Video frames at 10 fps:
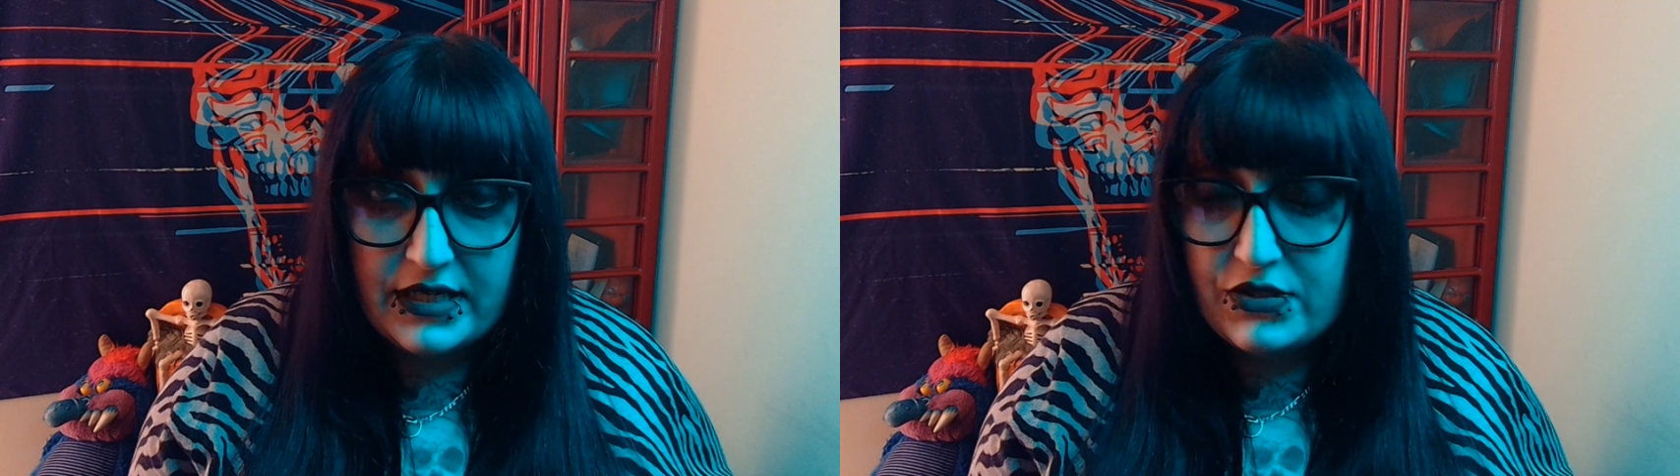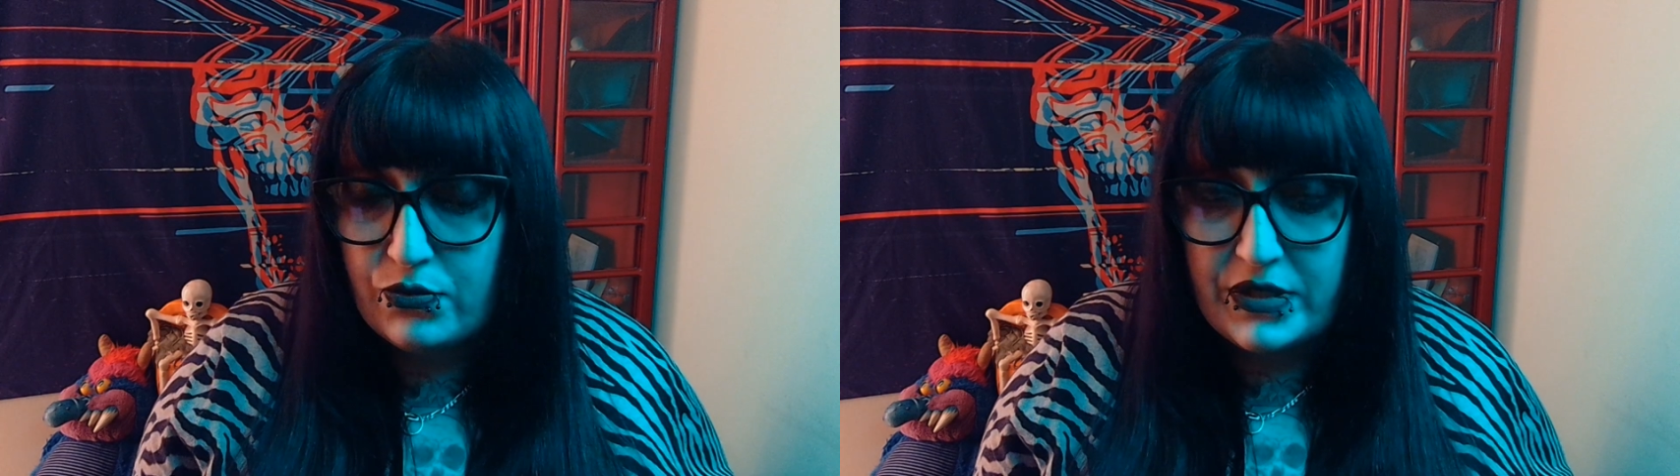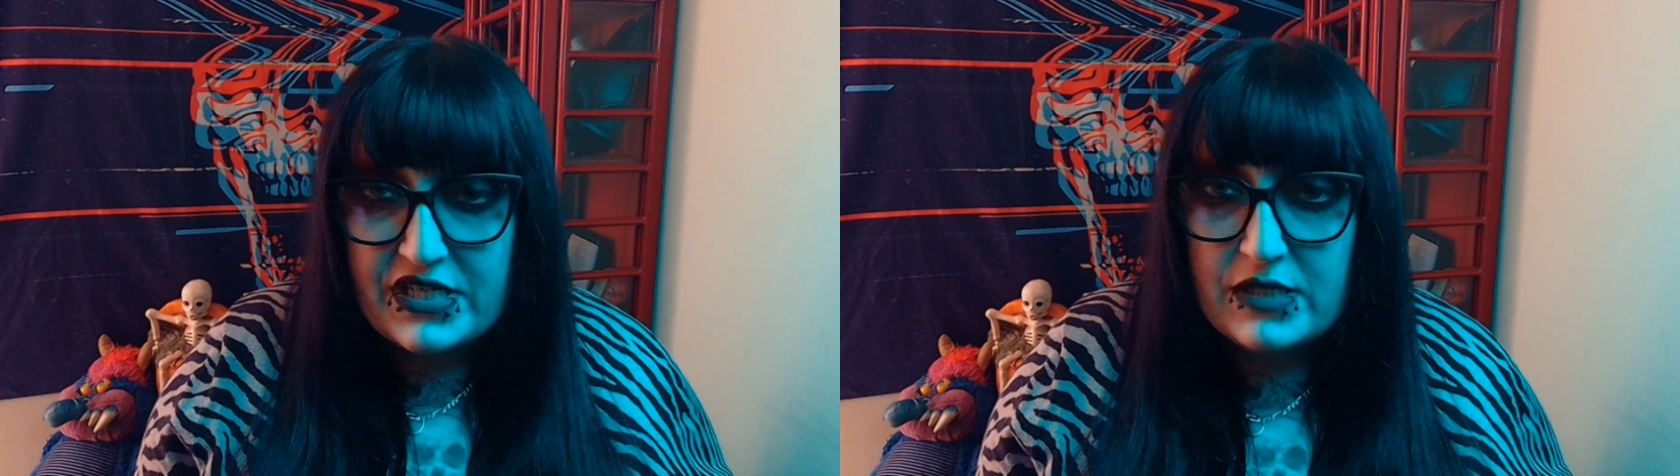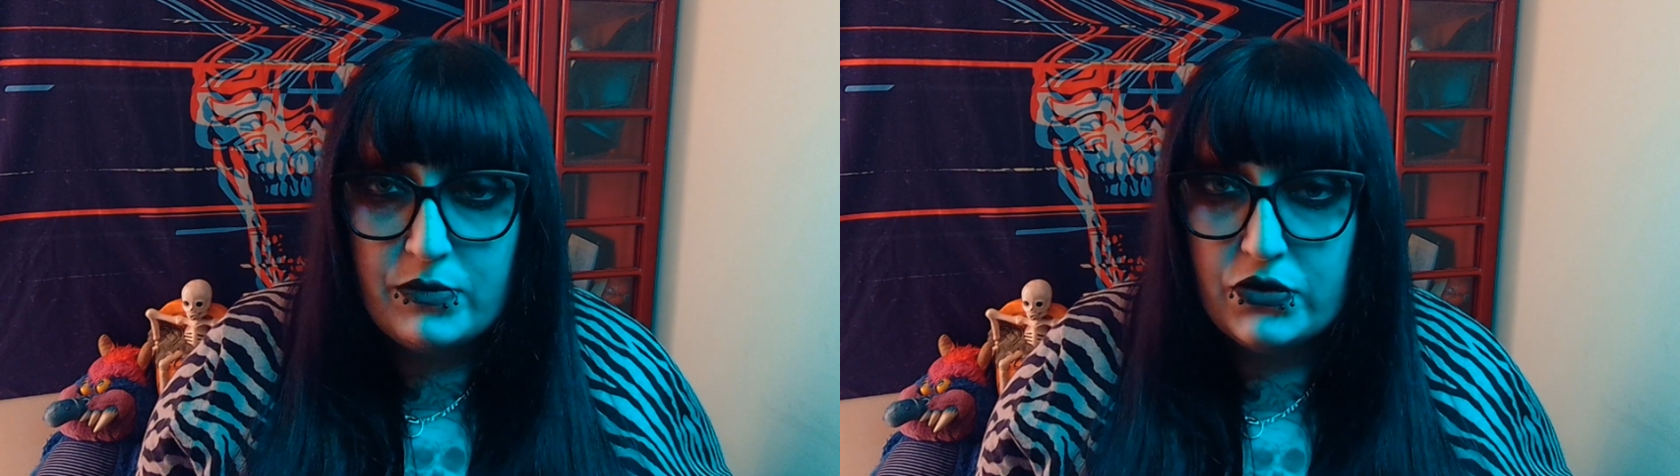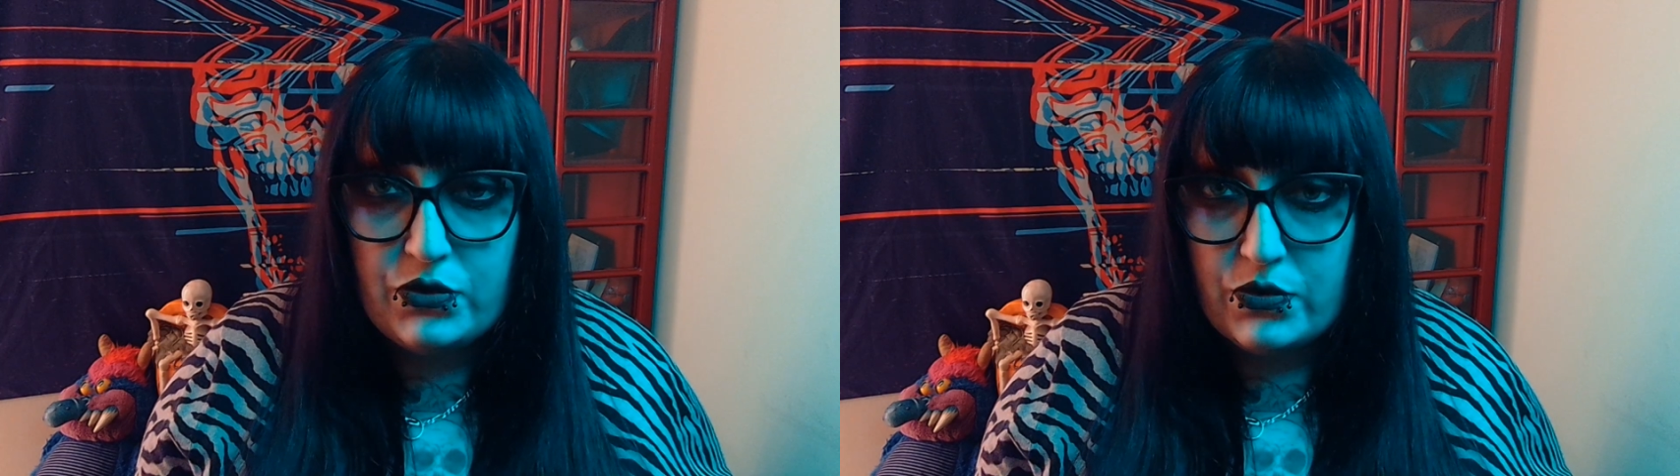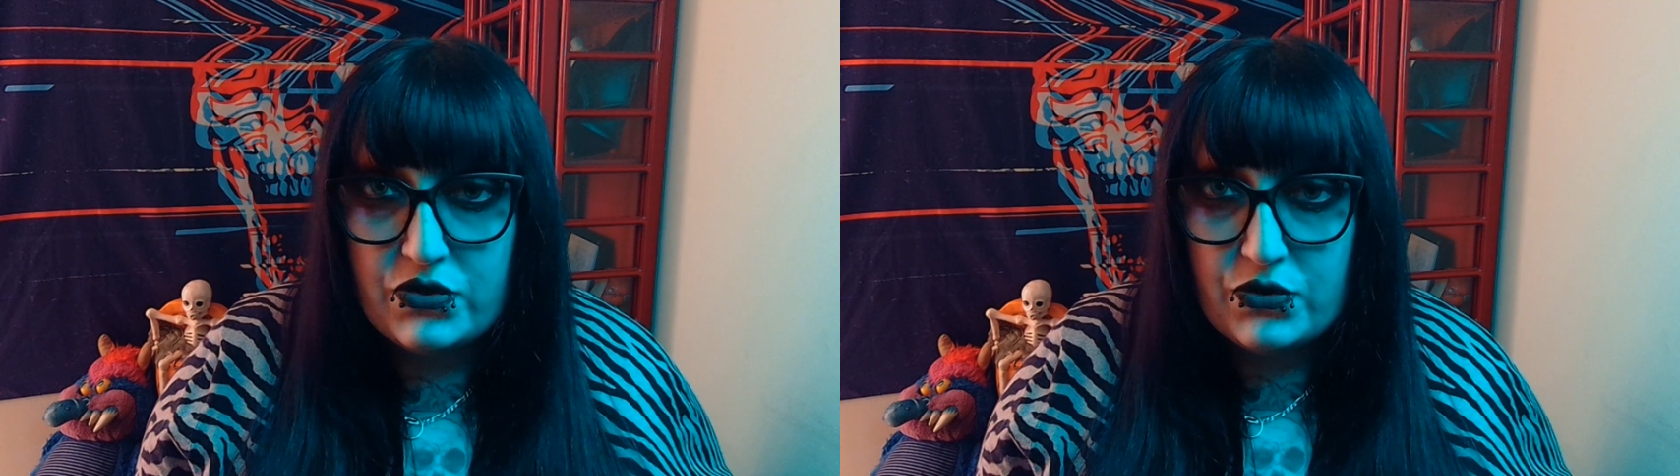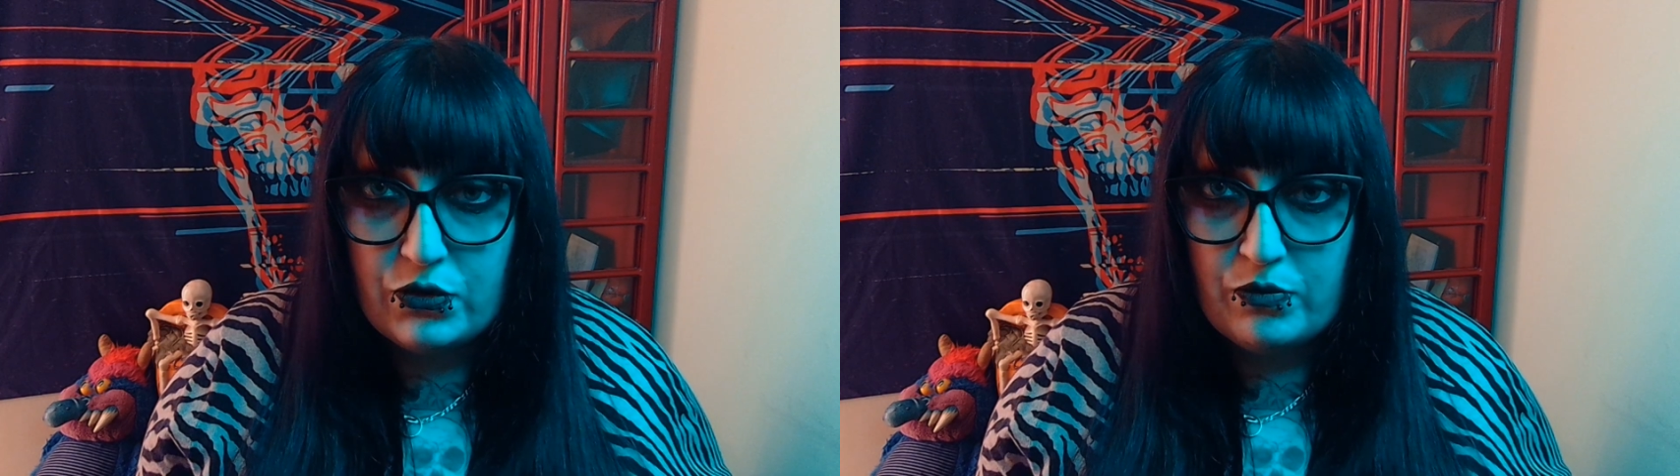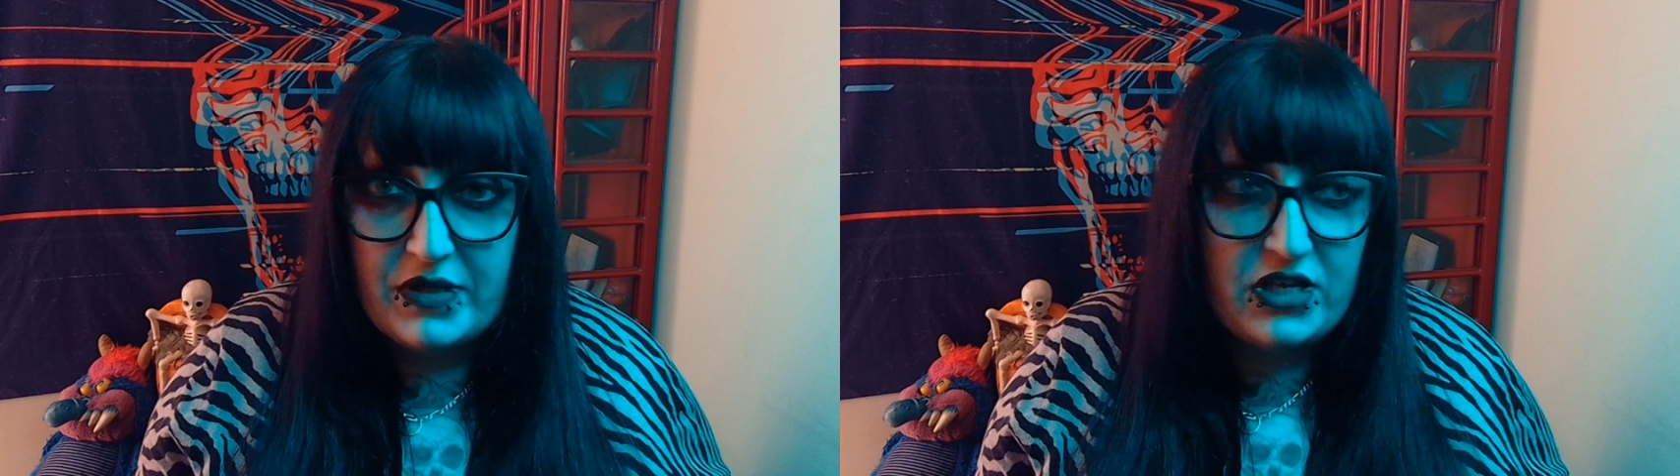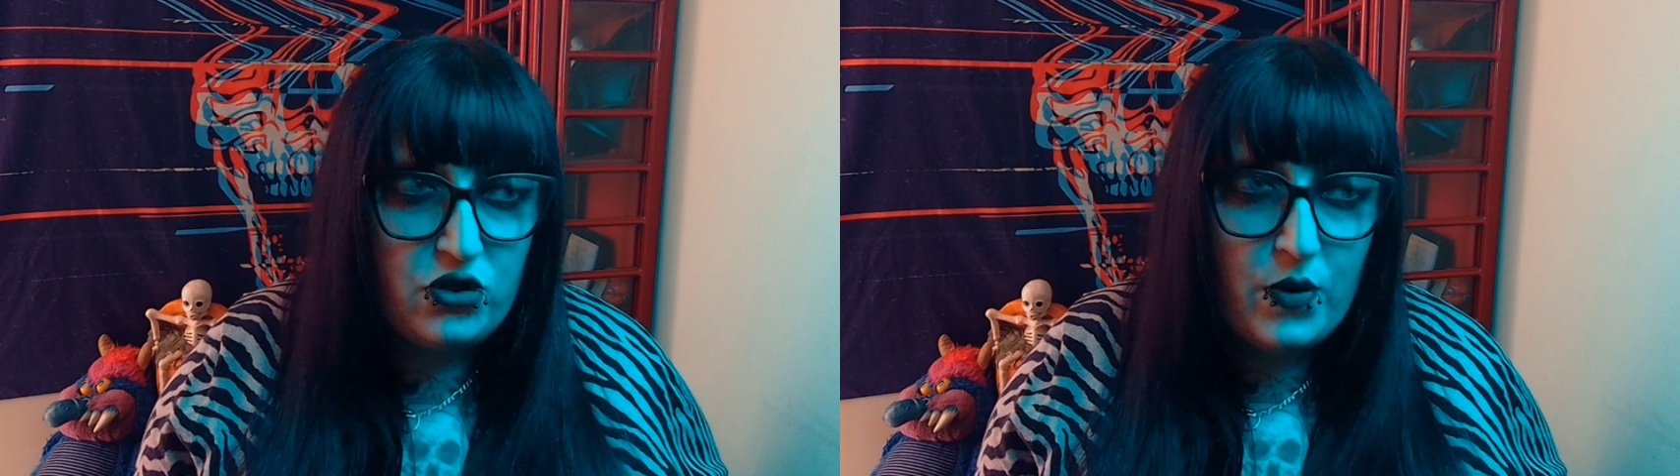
it's reasonable to assume that you